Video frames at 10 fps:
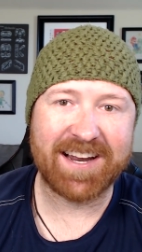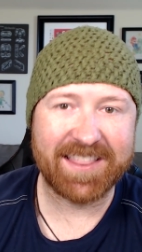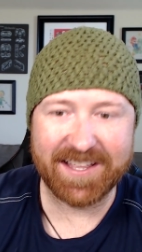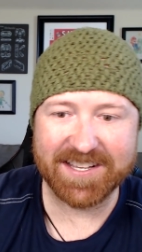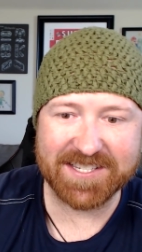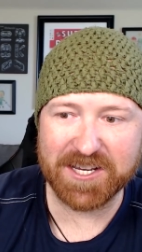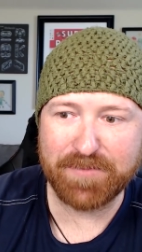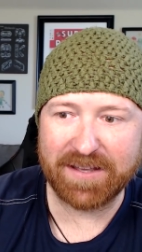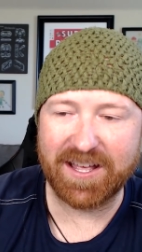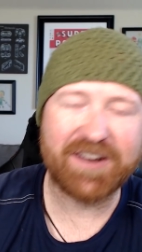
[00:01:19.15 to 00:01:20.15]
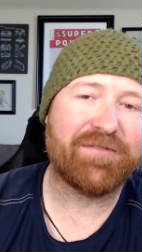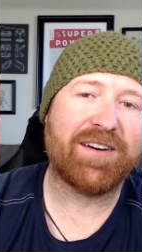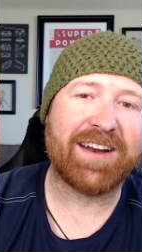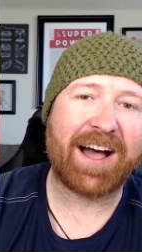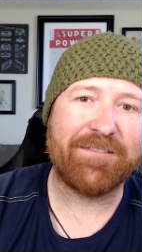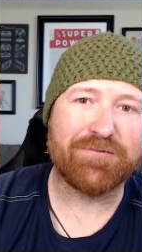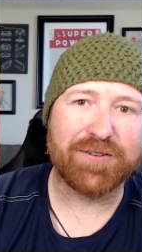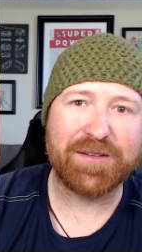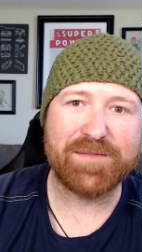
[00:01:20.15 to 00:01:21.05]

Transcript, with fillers: I think this is going to be a lot of fun. I've really